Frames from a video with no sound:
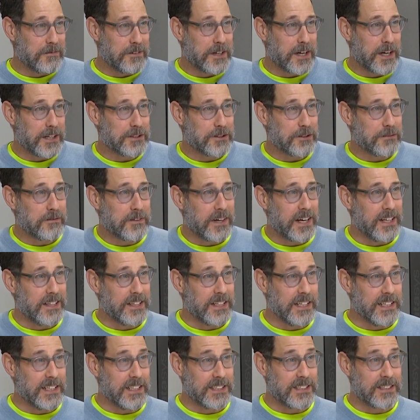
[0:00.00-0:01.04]
concert
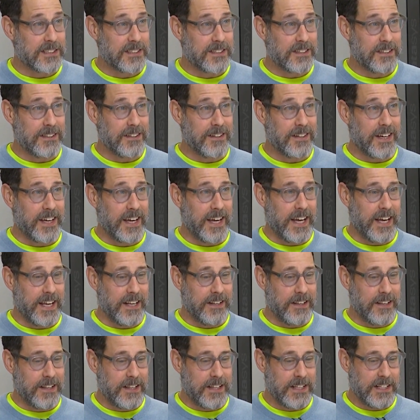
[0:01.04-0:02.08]
violinist
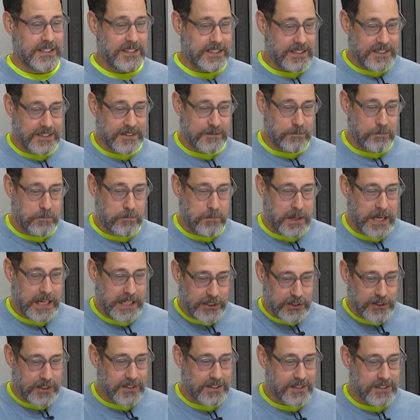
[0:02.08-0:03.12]
and this is a
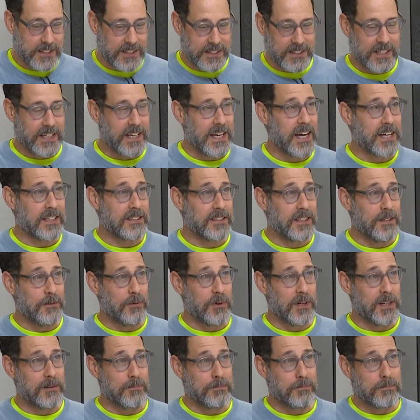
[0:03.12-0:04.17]
patient that they actually
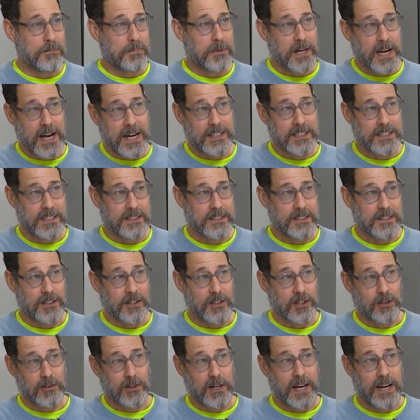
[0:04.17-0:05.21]
want to practice
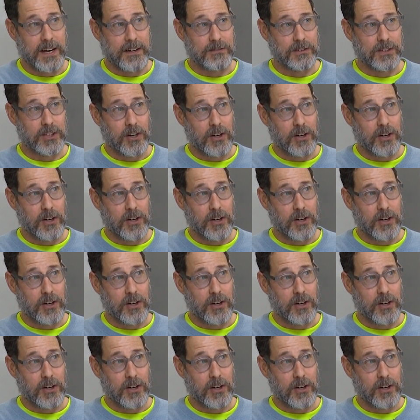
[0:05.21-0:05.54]
their craft